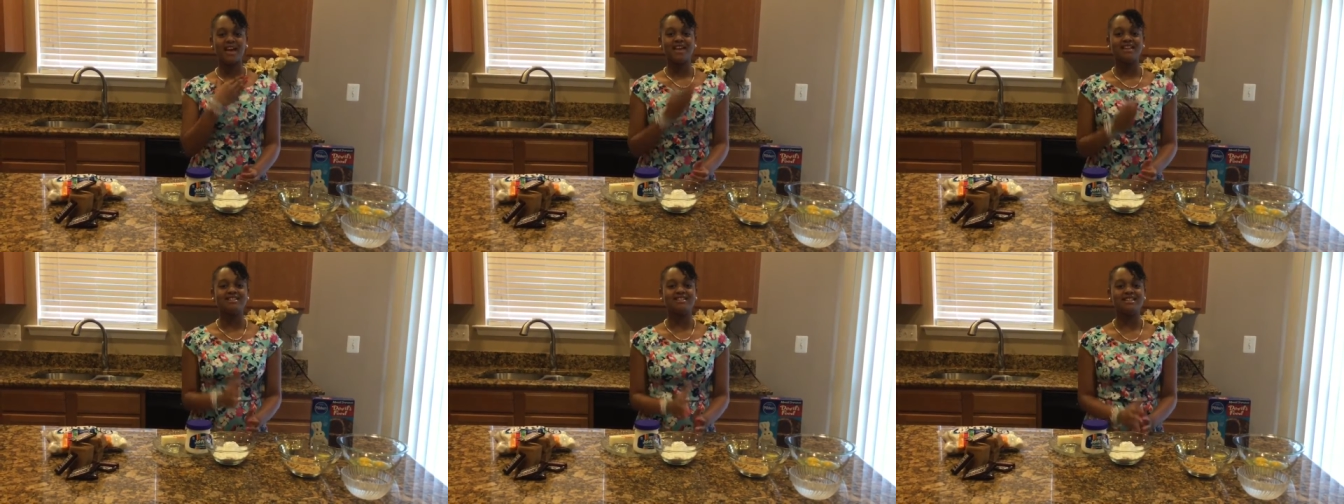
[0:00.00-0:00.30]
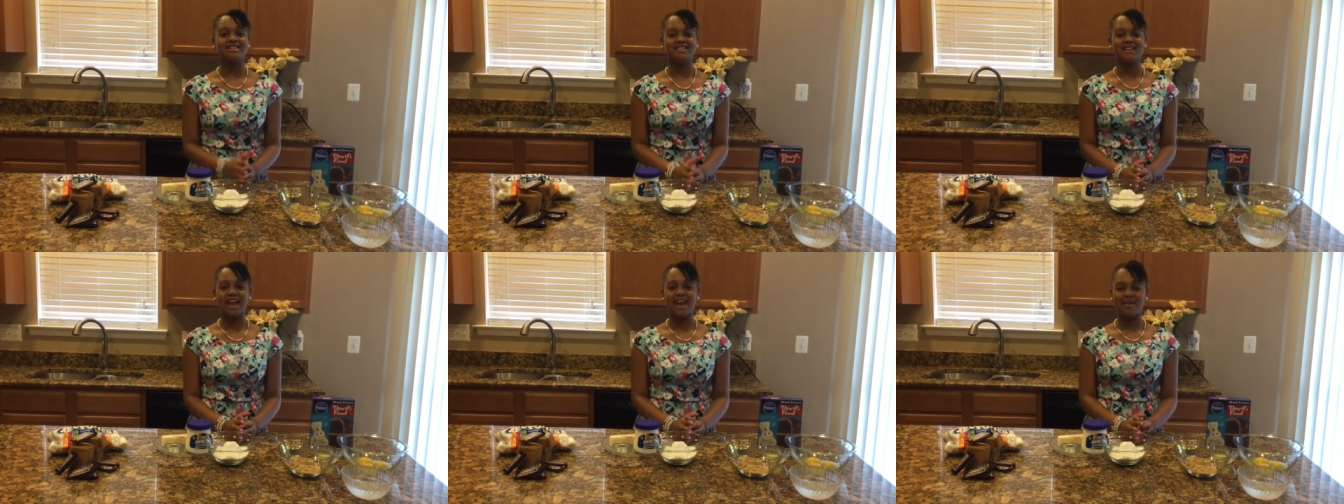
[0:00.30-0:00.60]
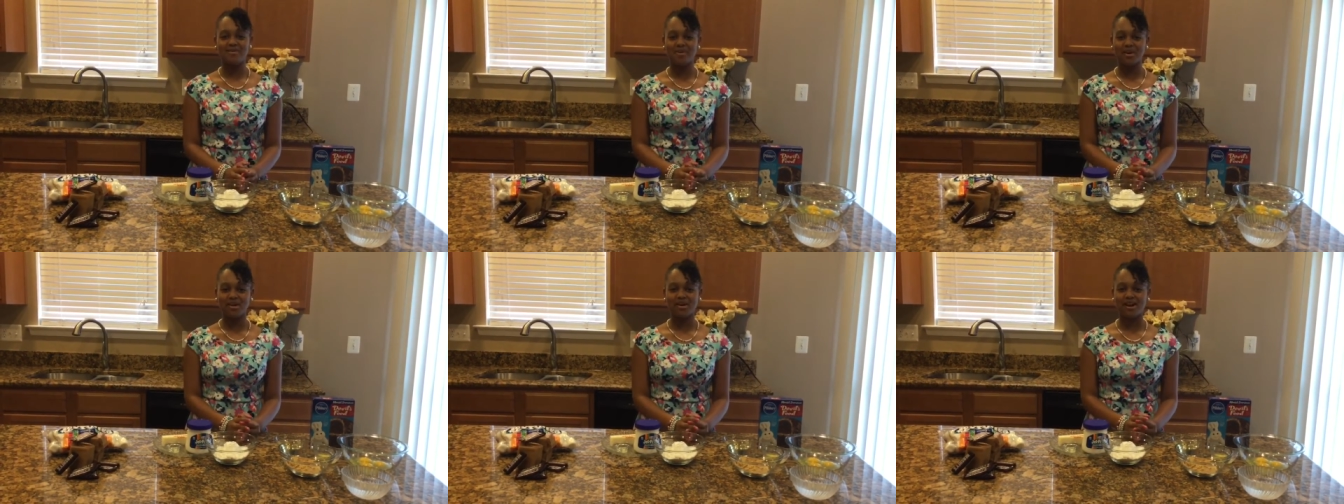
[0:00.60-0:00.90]
Today
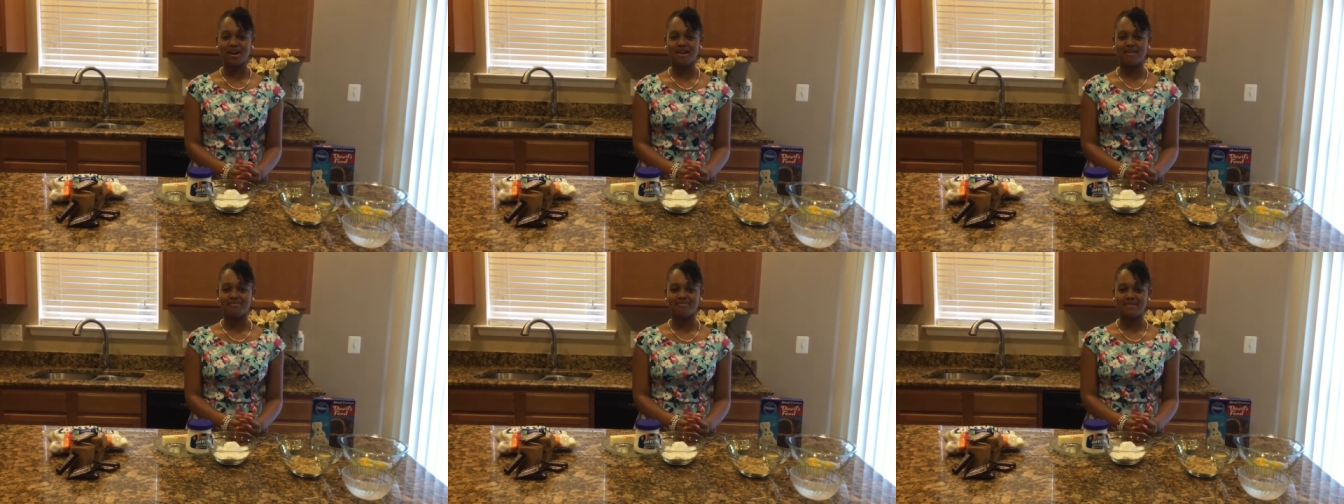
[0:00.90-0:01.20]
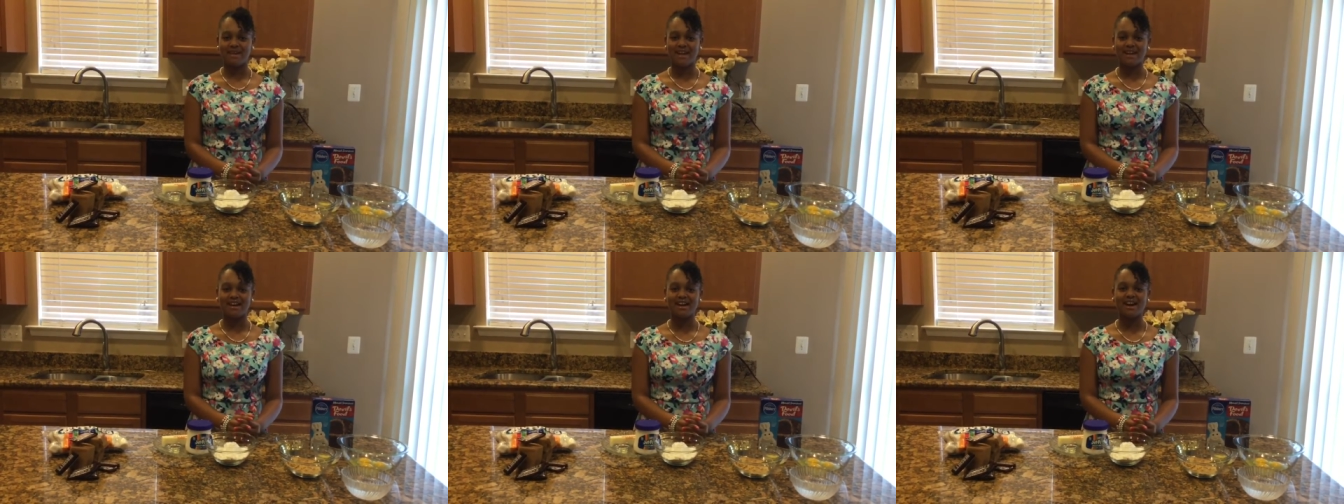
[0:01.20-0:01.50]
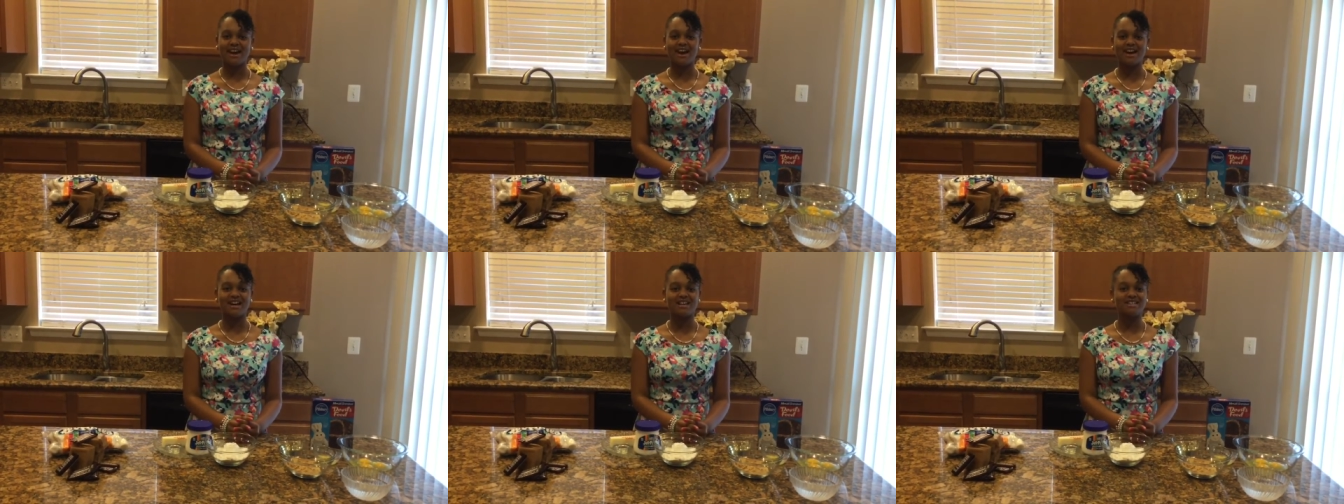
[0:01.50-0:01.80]
we're going to make
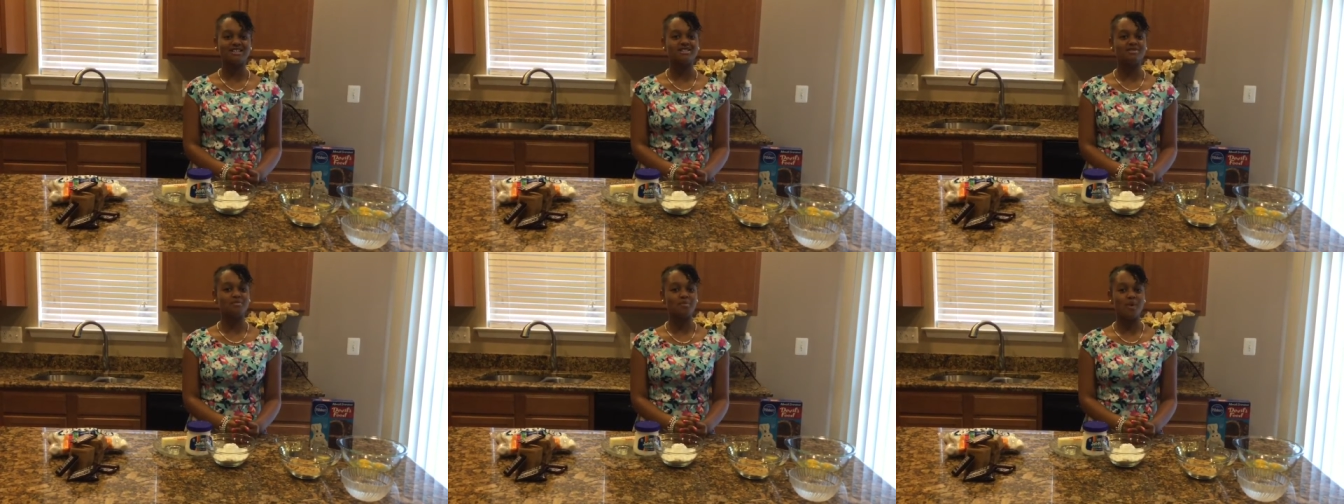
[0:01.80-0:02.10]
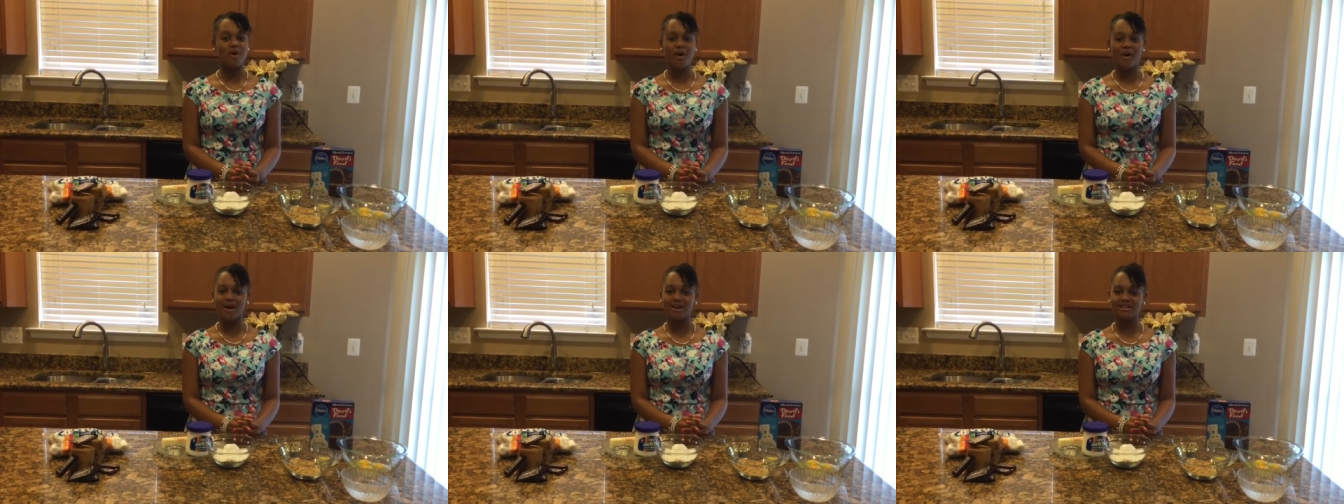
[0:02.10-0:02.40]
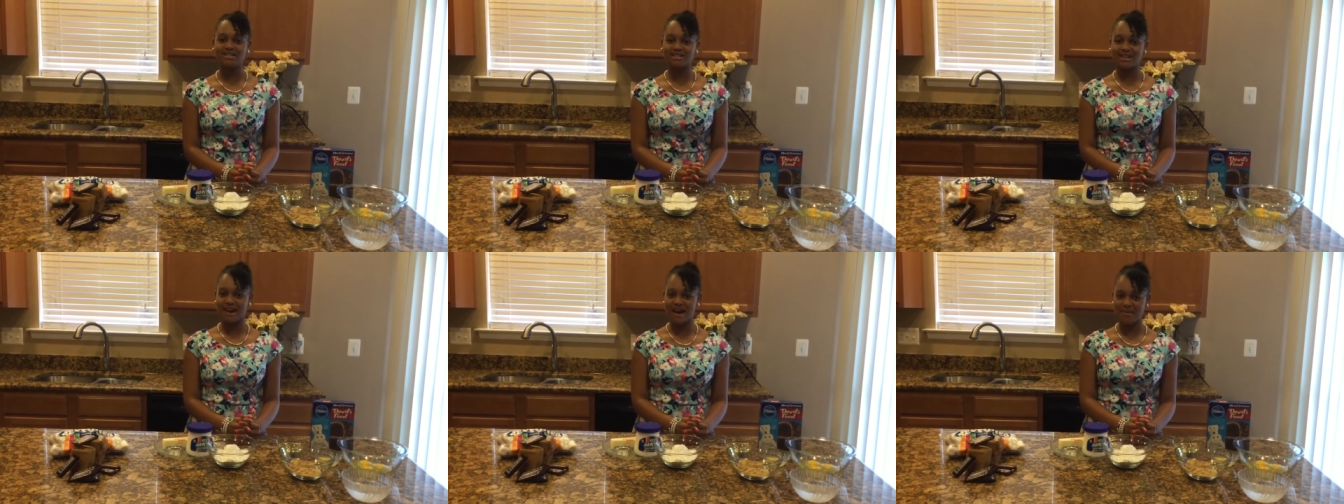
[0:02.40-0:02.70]
a s'mores
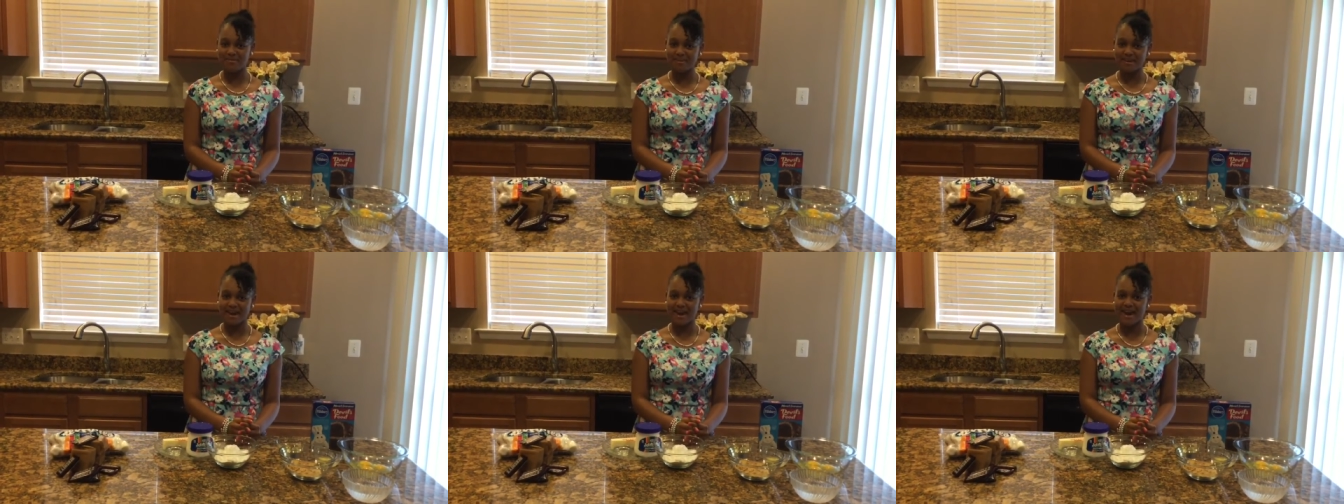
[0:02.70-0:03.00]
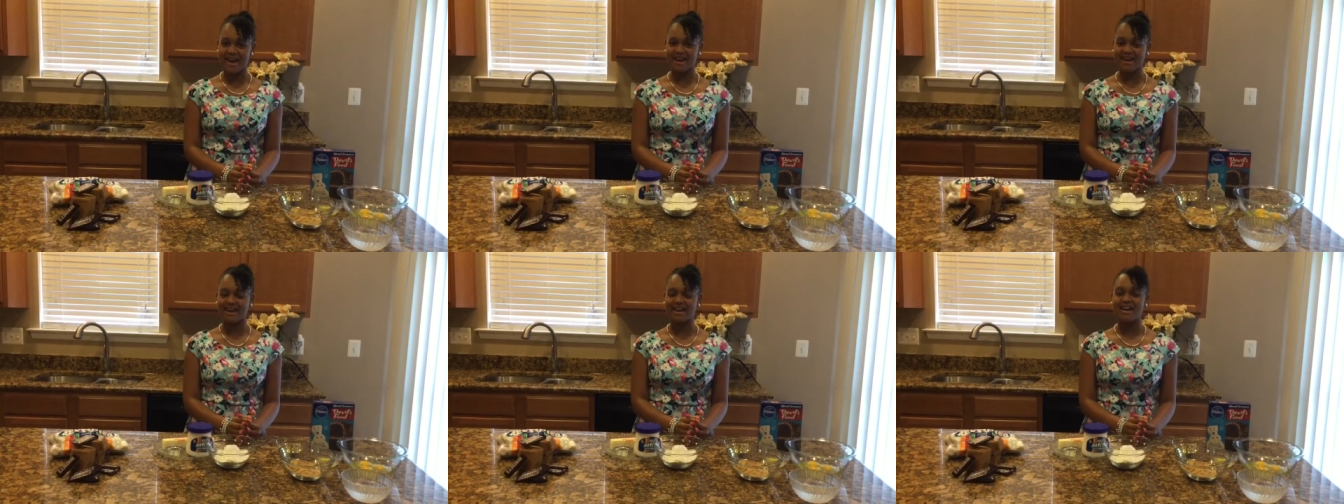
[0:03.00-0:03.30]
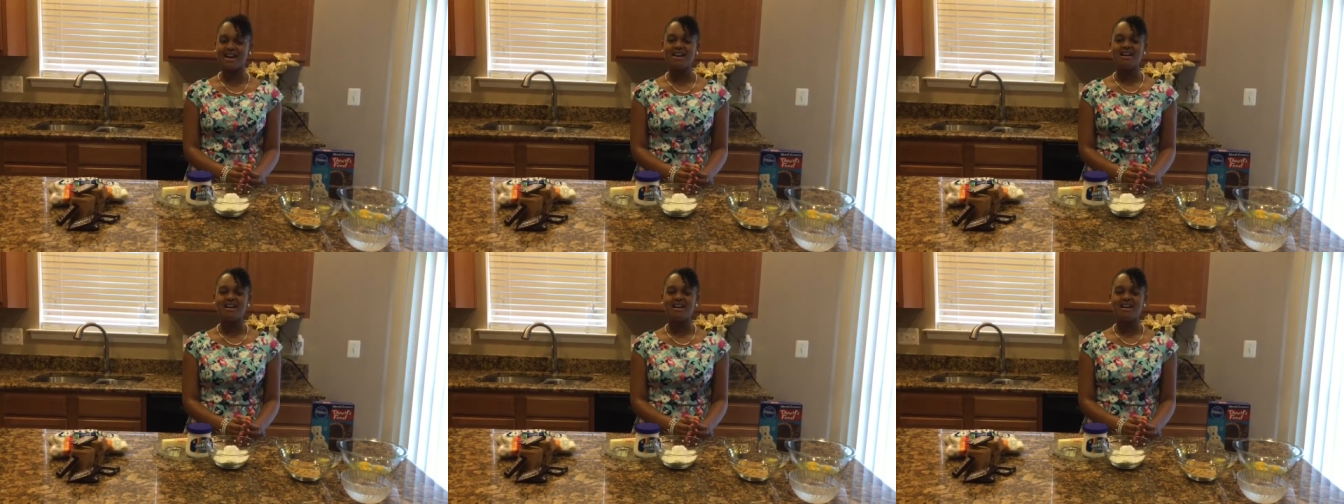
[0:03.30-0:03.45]
cupcake.